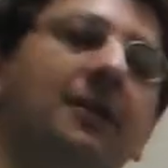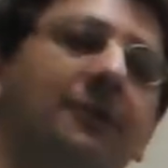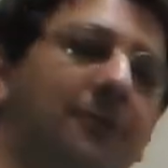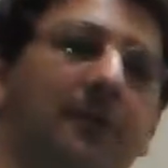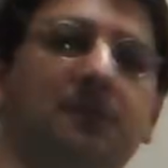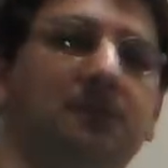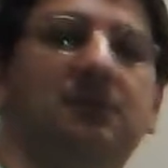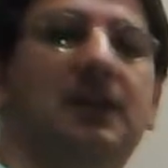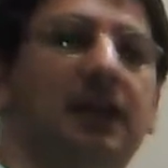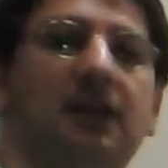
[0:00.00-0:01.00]
from
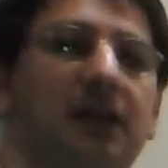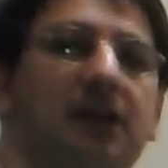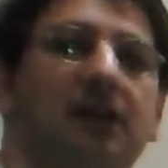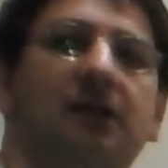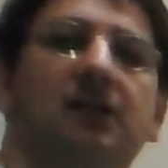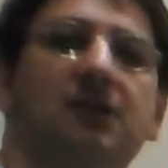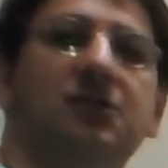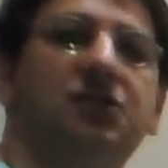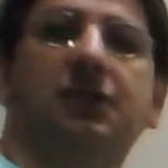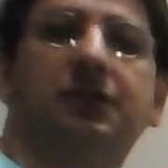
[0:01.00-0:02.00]
like a
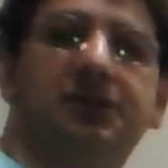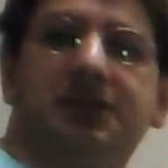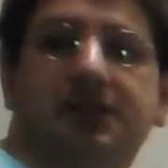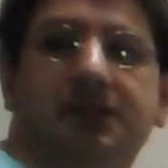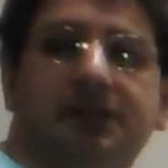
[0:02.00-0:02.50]
shortened